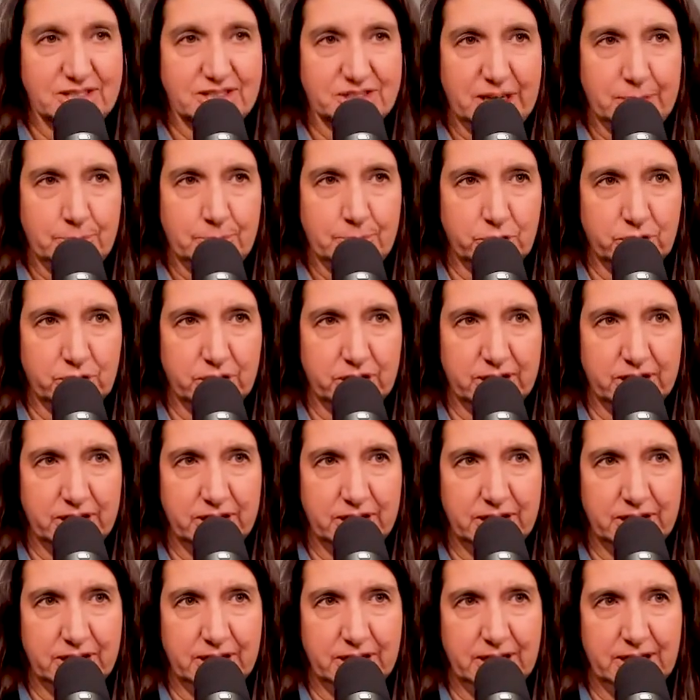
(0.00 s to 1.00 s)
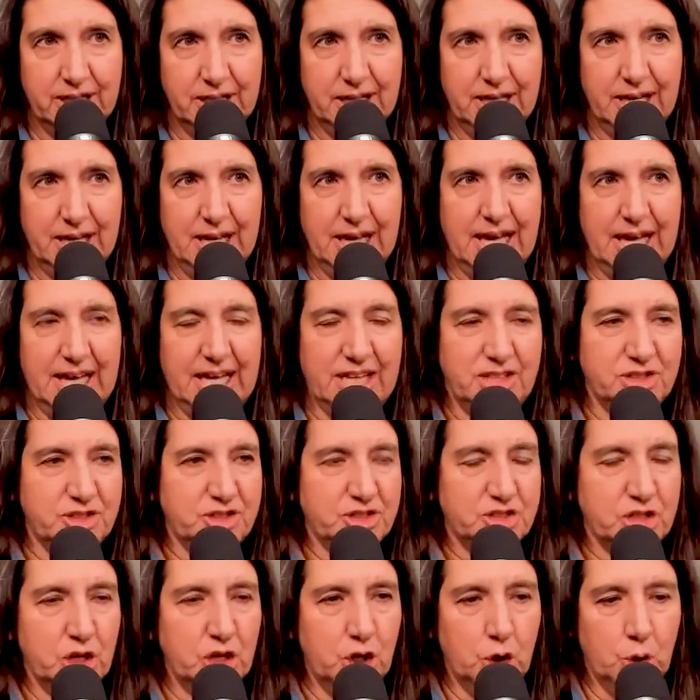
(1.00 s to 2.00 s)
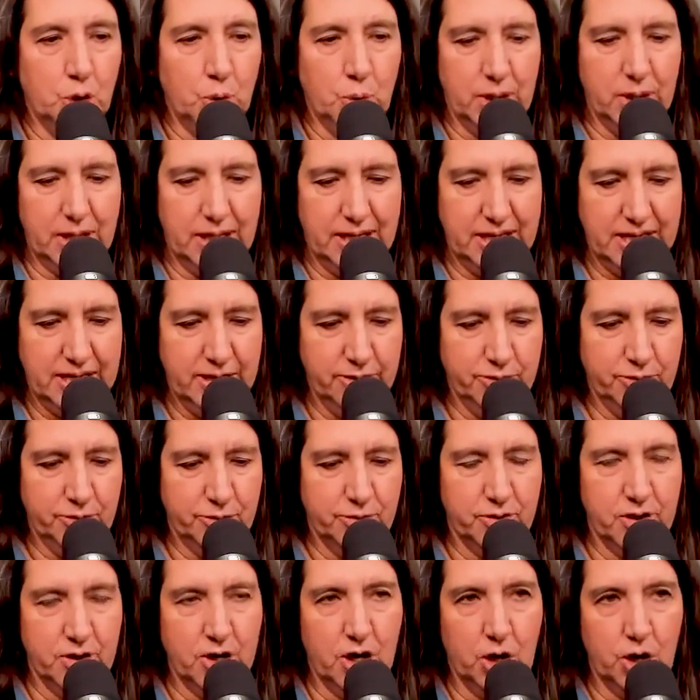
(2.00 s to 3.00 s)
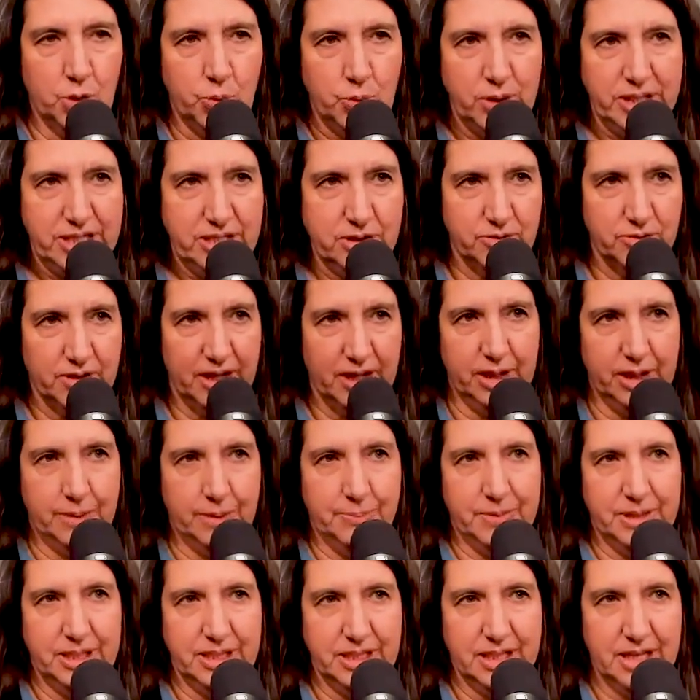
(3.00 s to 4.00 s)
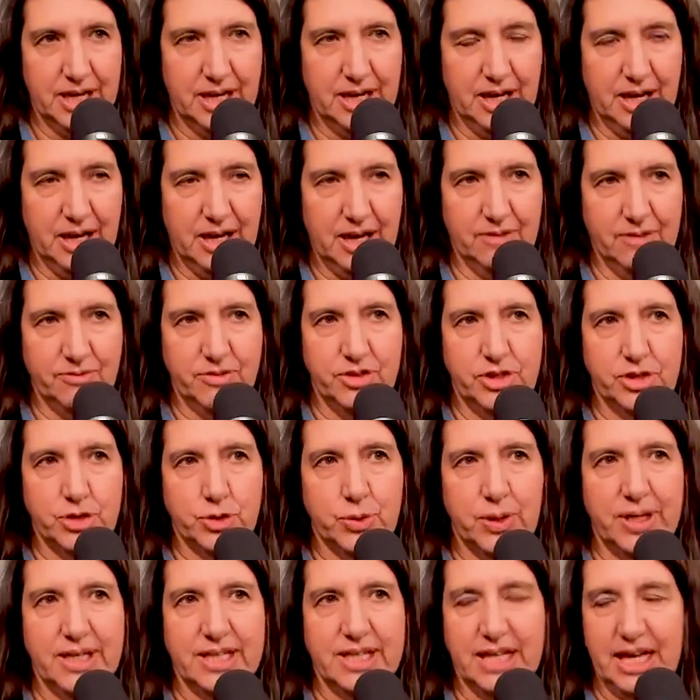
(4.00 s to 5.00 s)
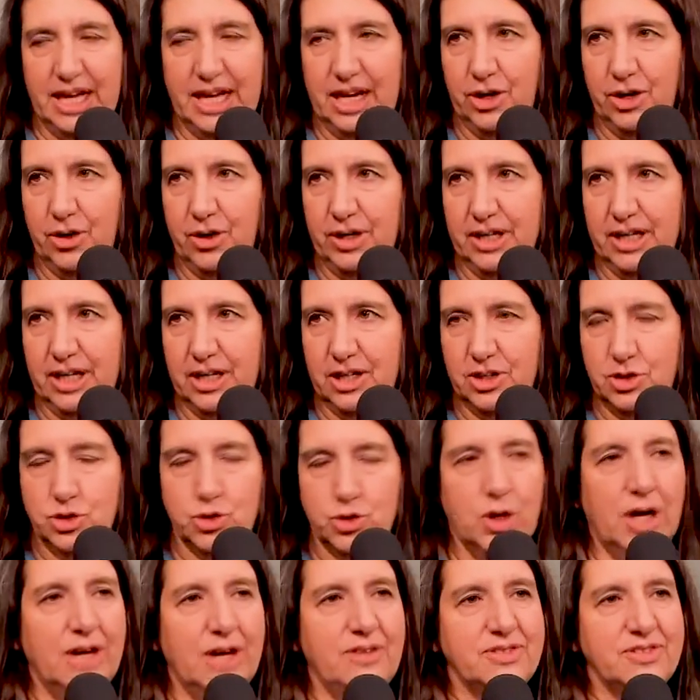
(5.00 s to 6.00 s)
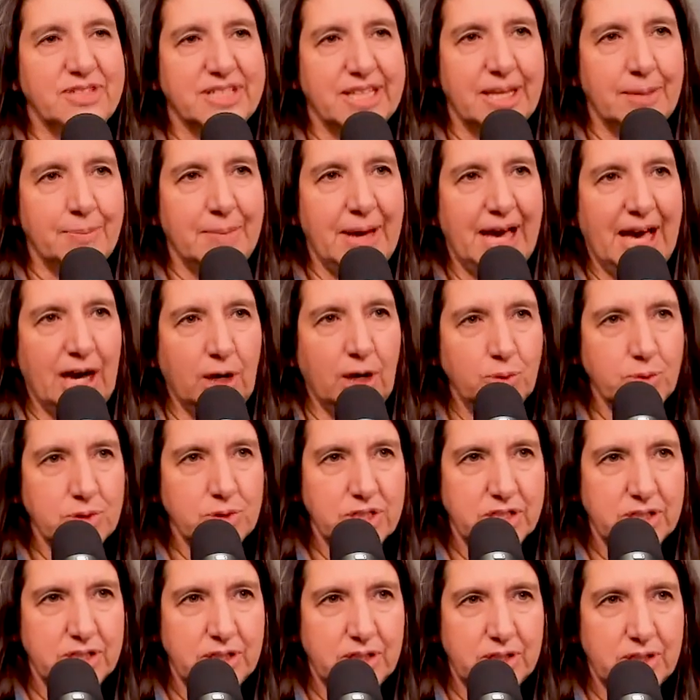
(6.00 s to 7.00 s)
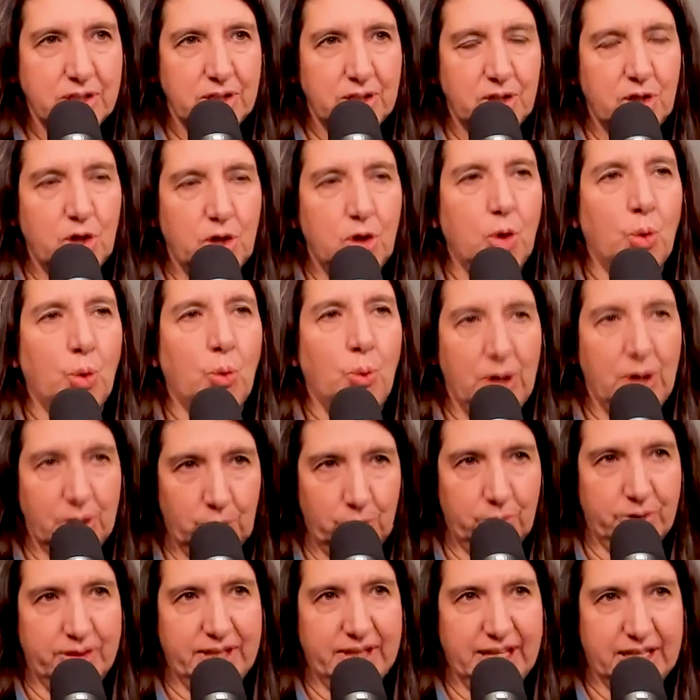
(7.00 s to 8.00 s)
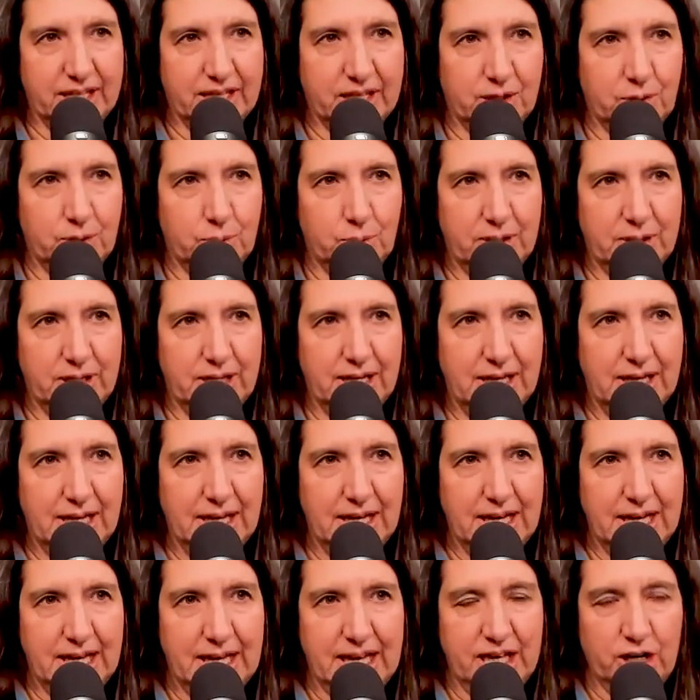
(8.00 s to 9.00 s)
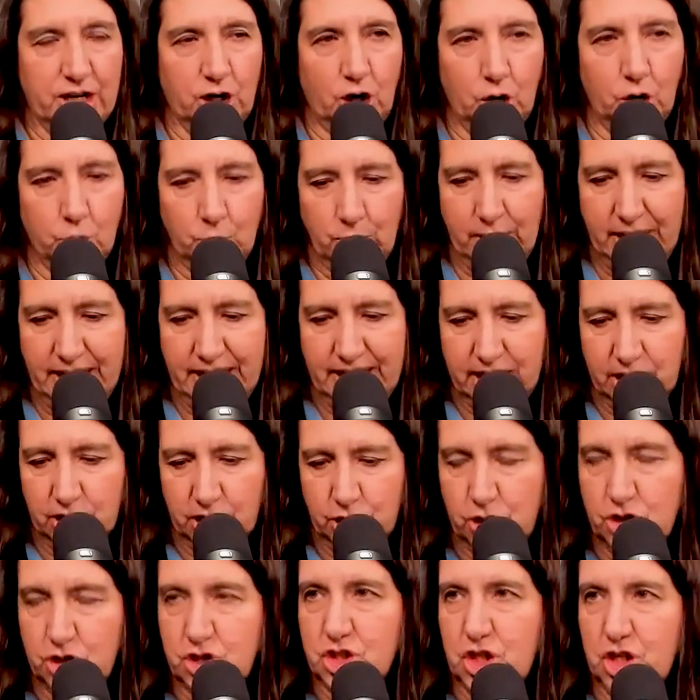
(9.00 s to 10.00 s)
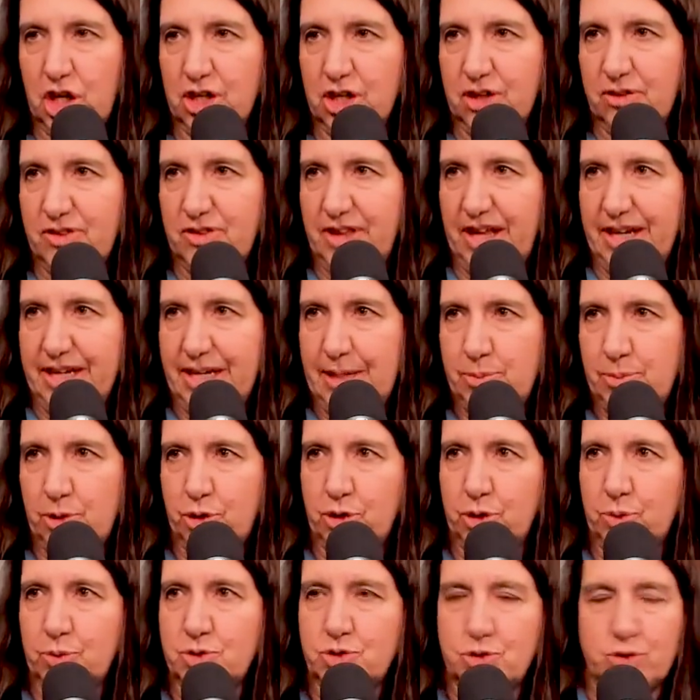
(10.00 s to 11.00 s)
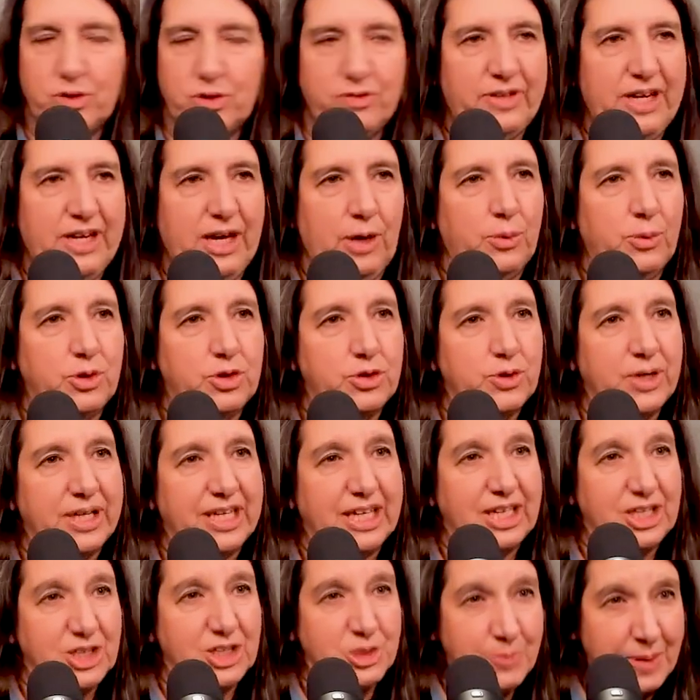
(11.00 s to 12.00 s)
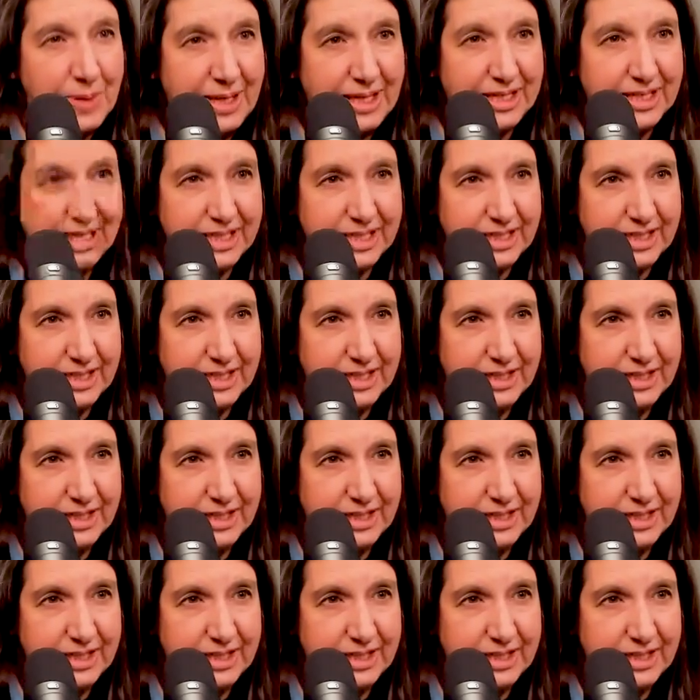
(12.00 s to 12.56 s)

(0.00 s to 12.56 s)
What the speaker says: neighborhood. And so if a redevelopment of the Drake area drives them out, where will they go? And already a good chunk of that neighborhood was driven out when Drake expanded.